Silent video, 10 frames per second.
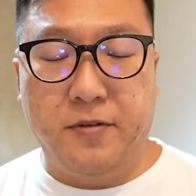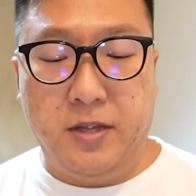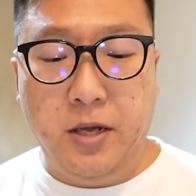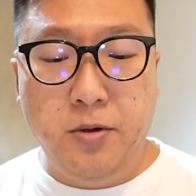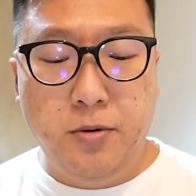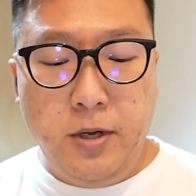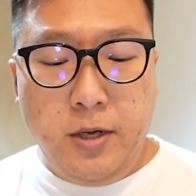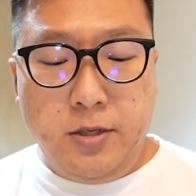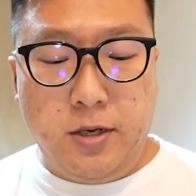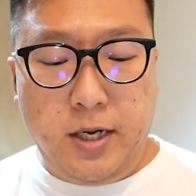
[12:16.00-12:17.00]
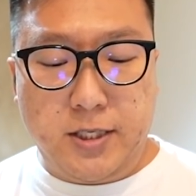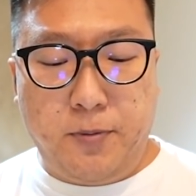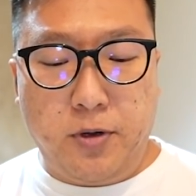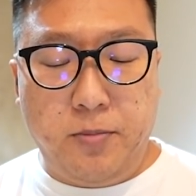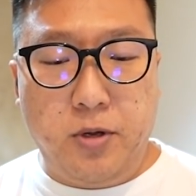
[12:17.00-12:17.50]
a deal. So the next
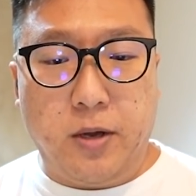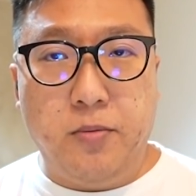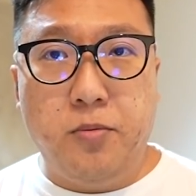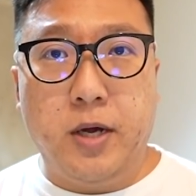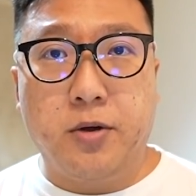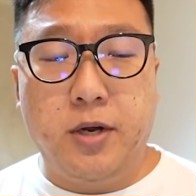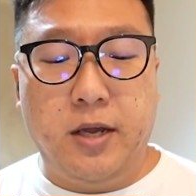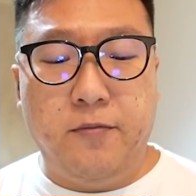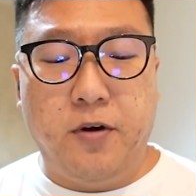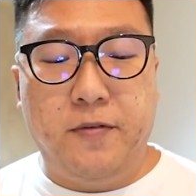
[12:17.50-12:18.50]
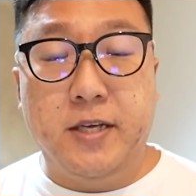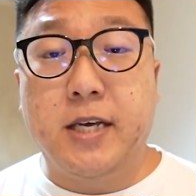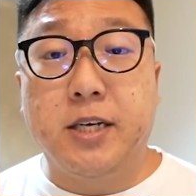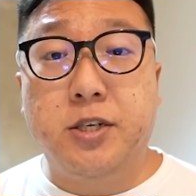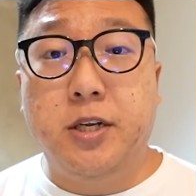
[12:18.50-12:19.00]
Pokemon that we are going to evolve
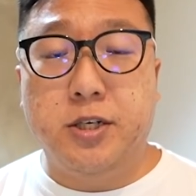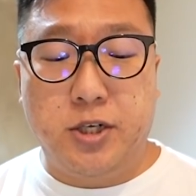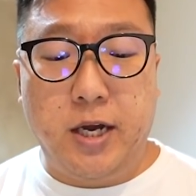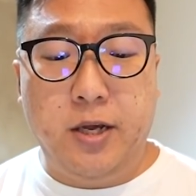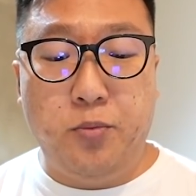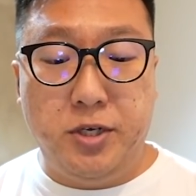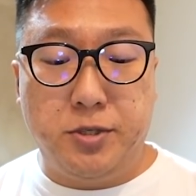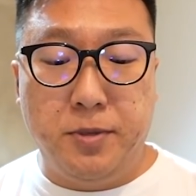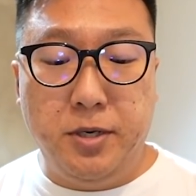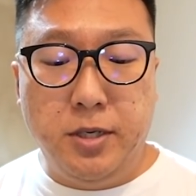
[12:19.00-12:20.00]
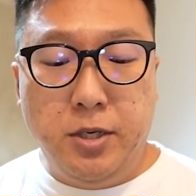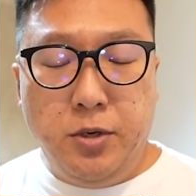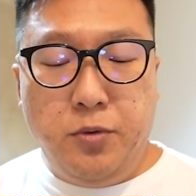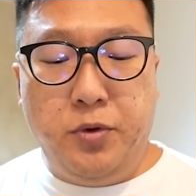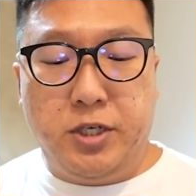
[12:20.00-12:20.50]
is actually the shiny Wishmer,
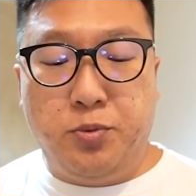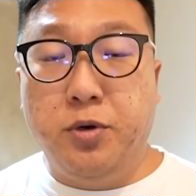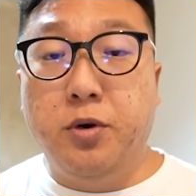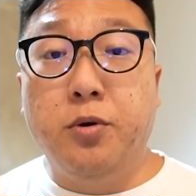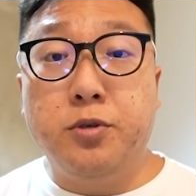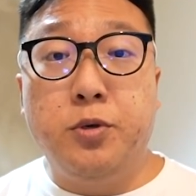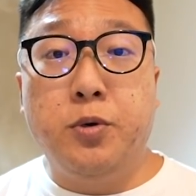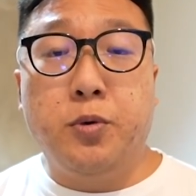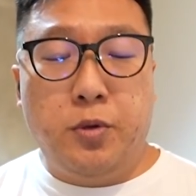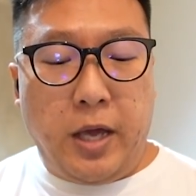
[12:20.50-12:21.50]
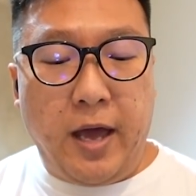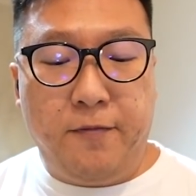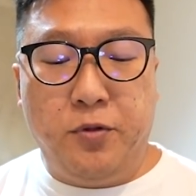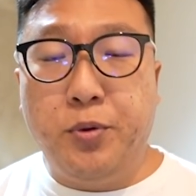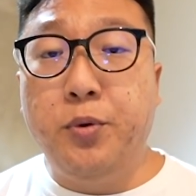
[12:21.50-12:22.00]
which will also
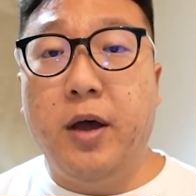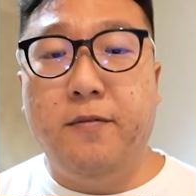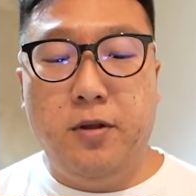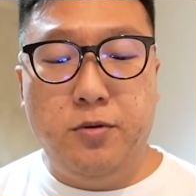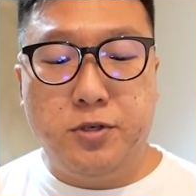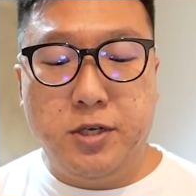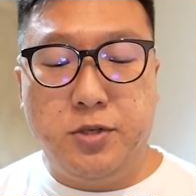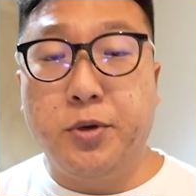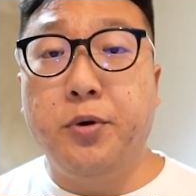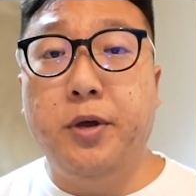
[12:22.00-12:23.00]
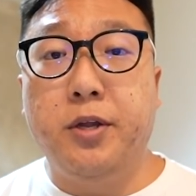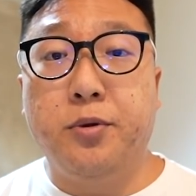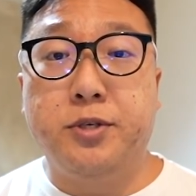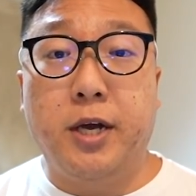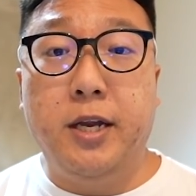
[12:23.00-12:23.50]
have 2 evolutions to go
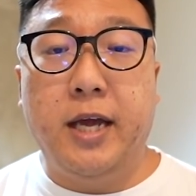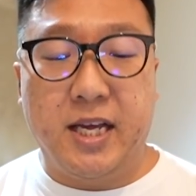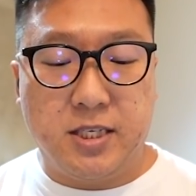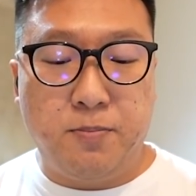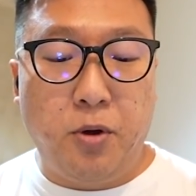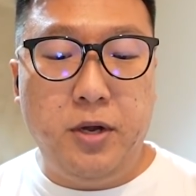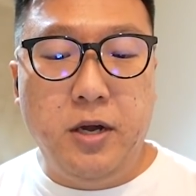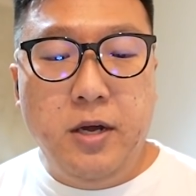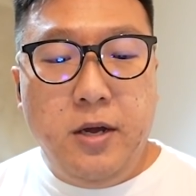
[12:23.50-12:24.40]
into shiny Exploit.